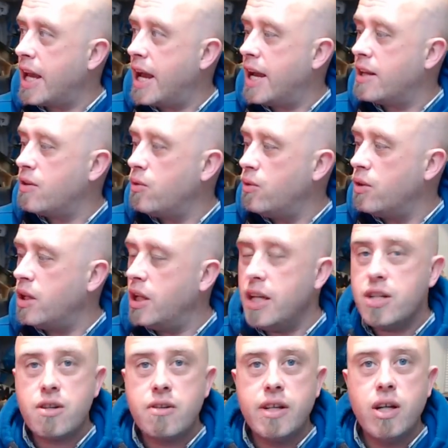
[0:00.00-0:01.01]

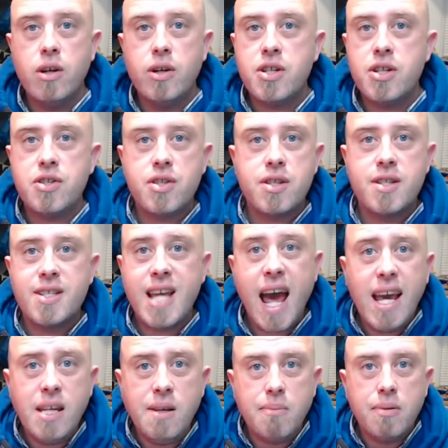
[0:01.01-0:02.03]
it's just
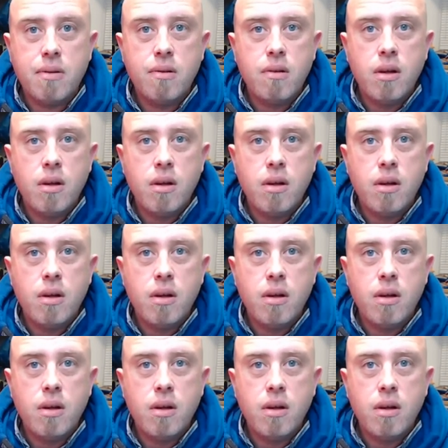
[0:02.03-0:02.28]
tape.